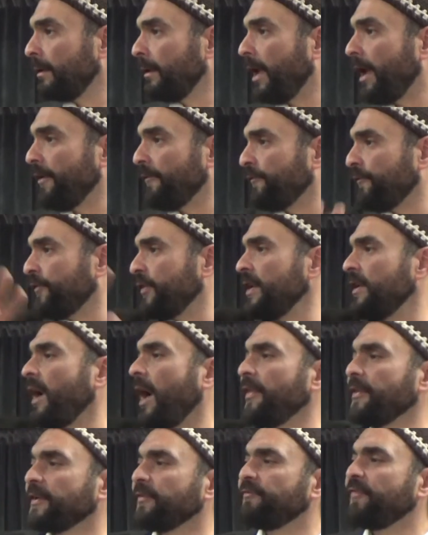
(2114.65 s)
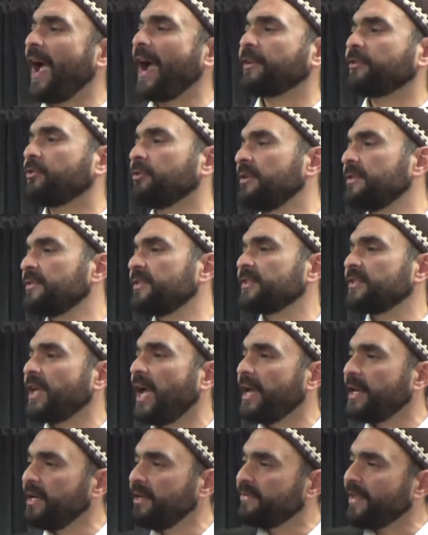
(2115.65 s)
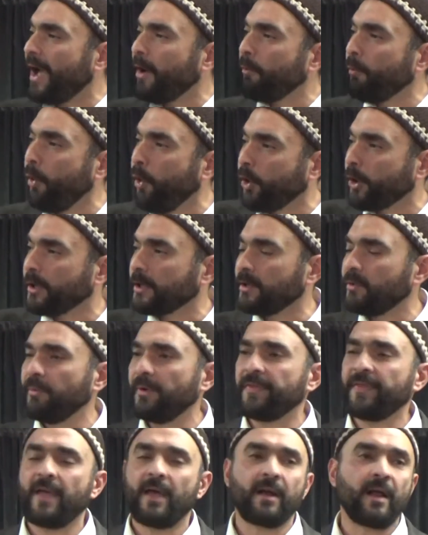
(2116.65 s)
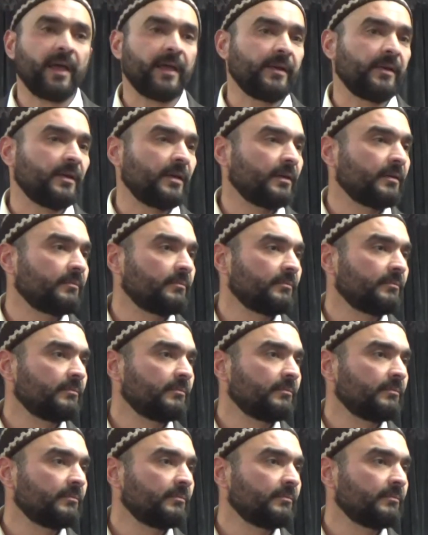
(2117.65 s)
every other factor in society is at war with that idea.